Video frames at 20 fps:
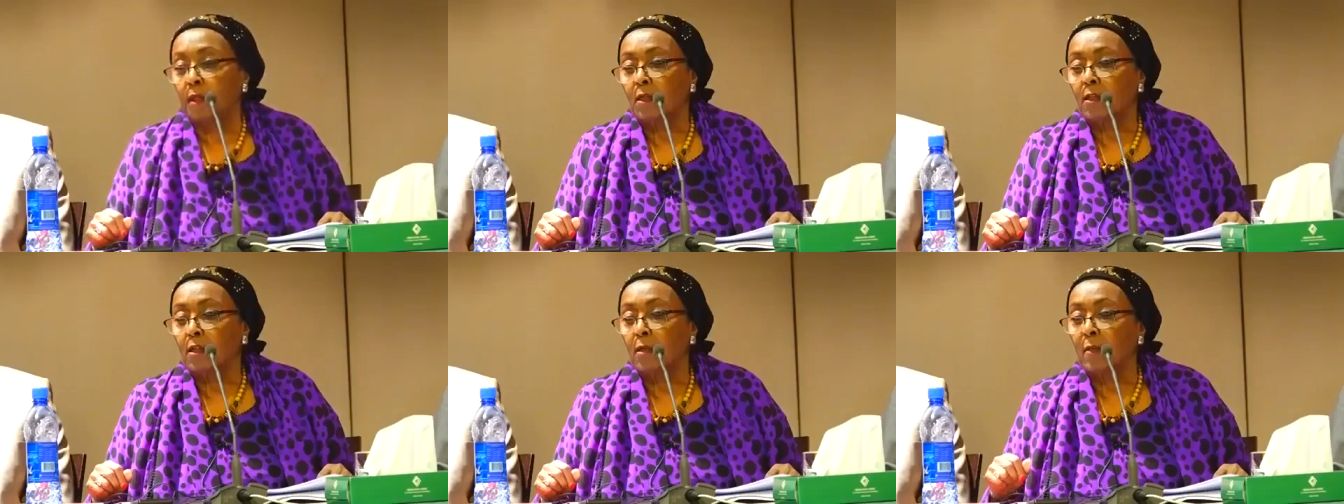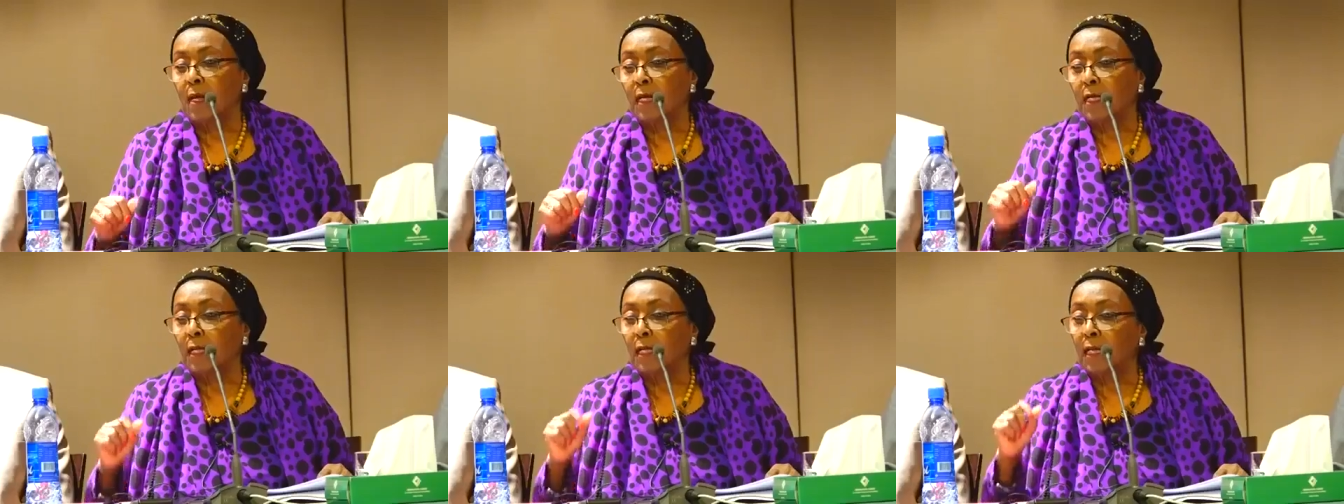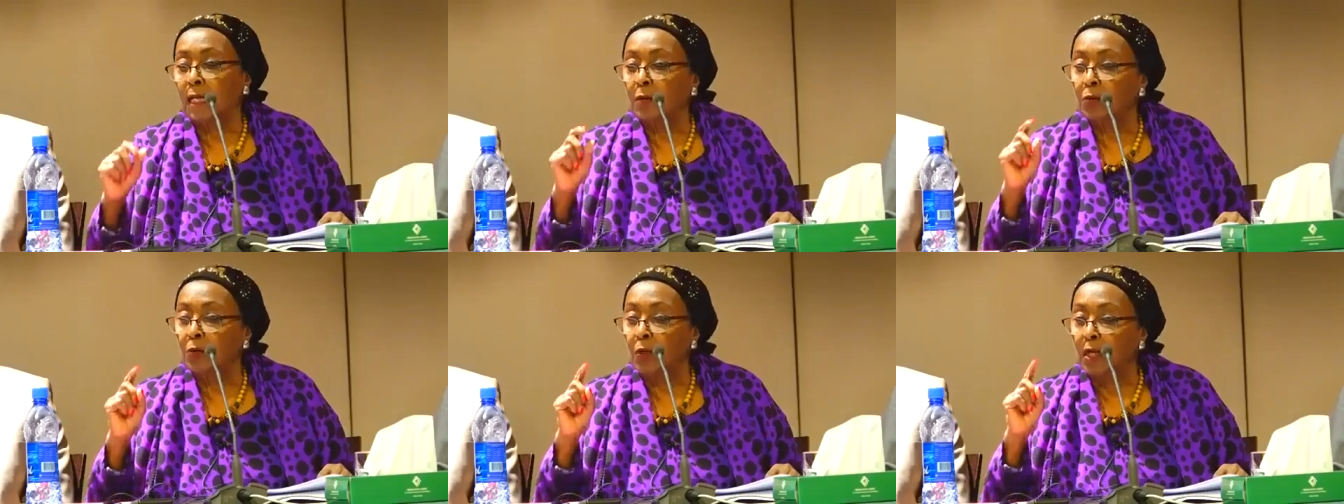
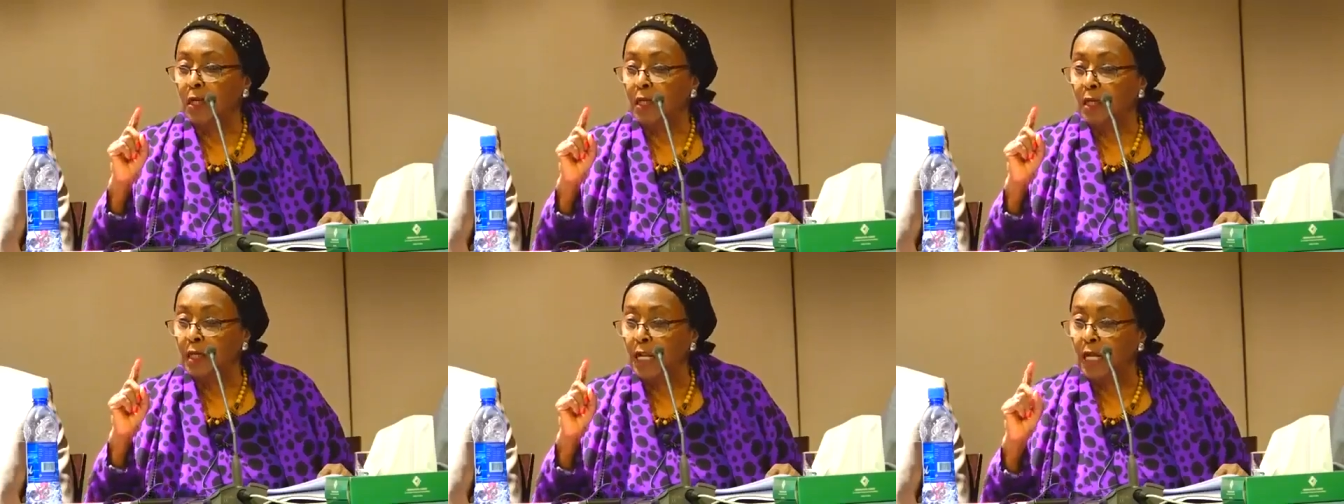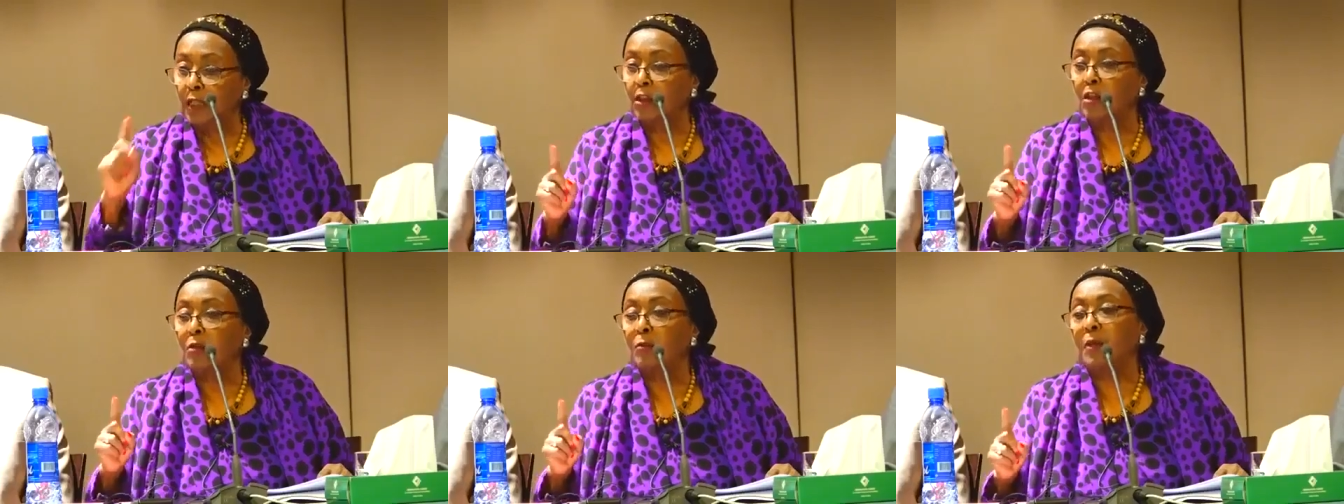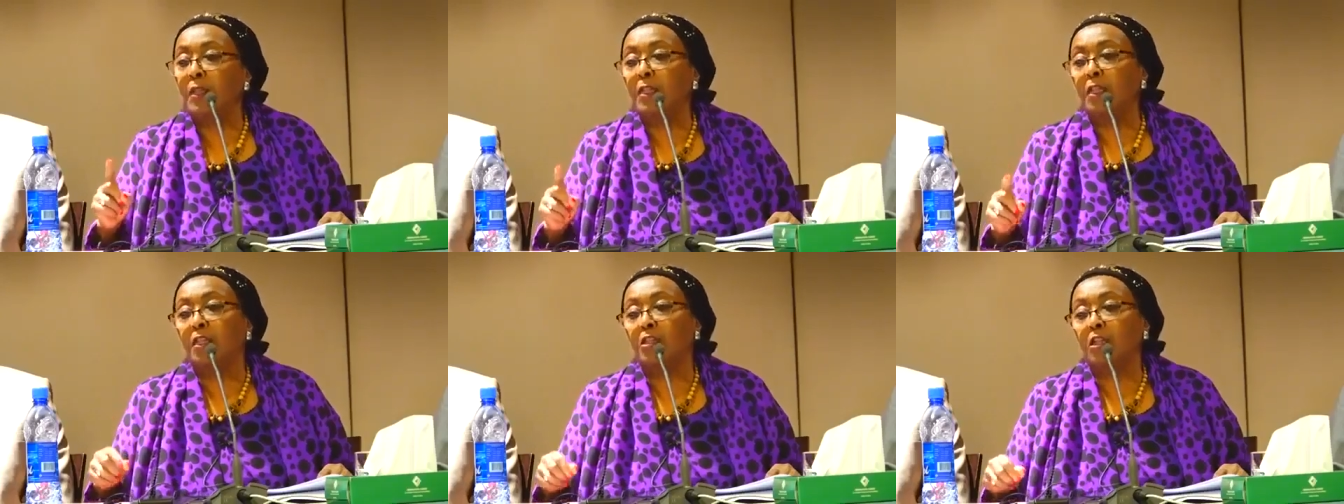Somaliland will not
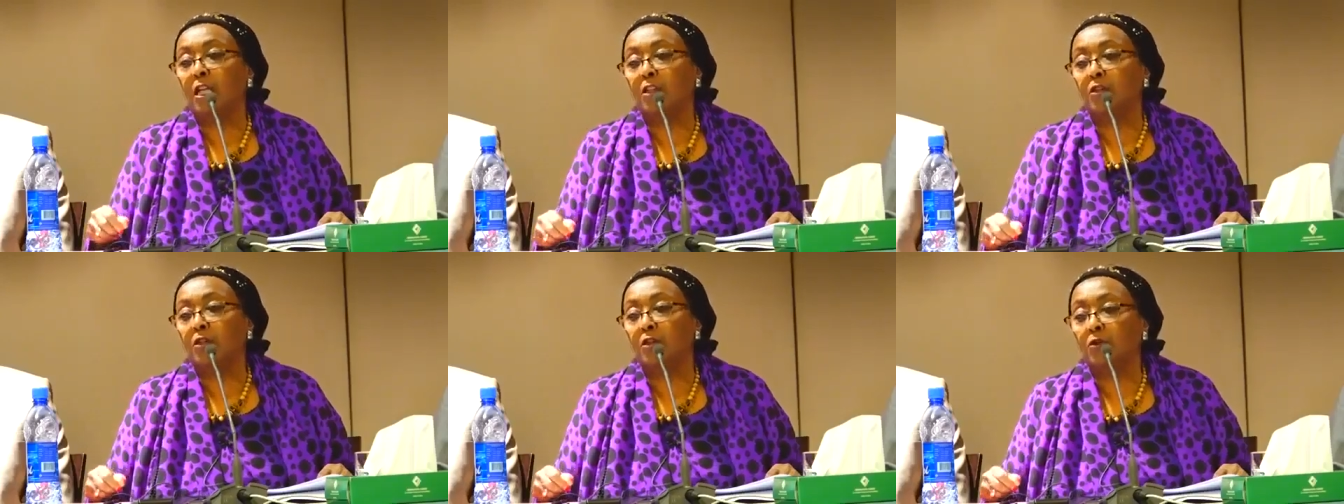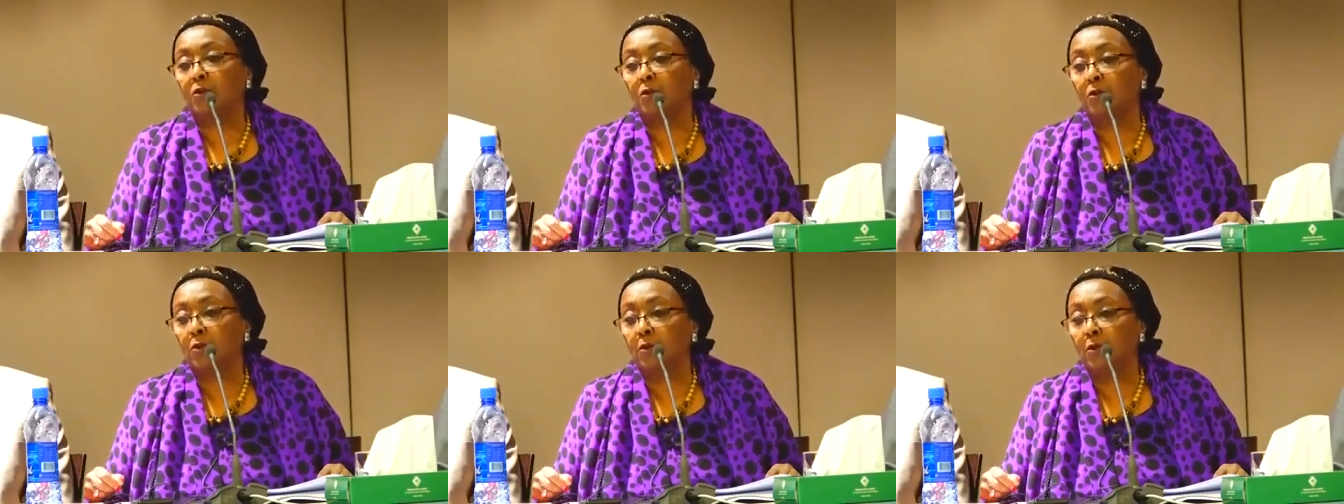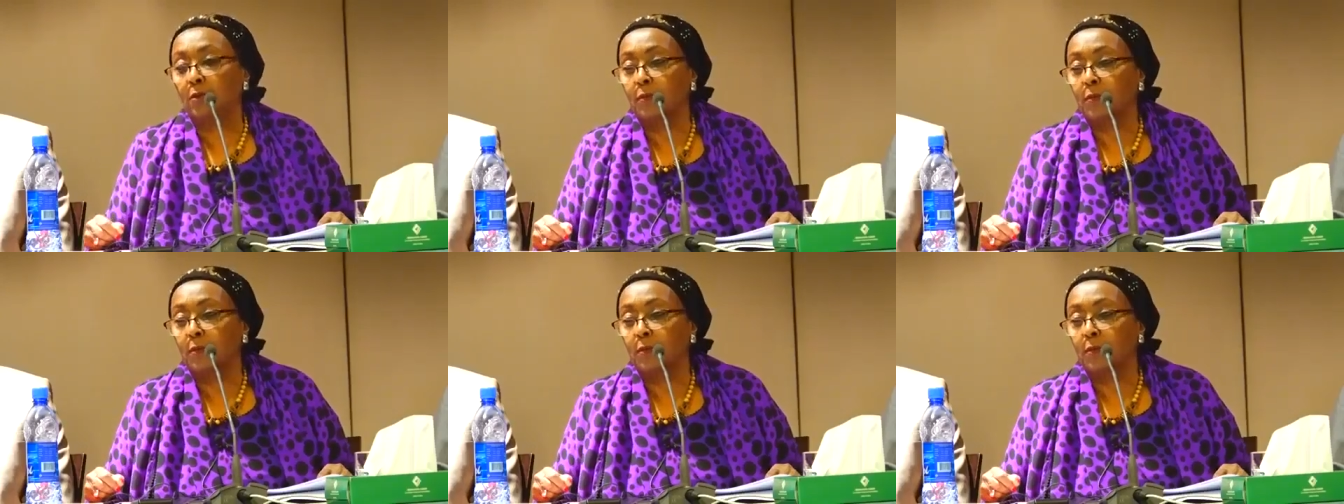be dictated to.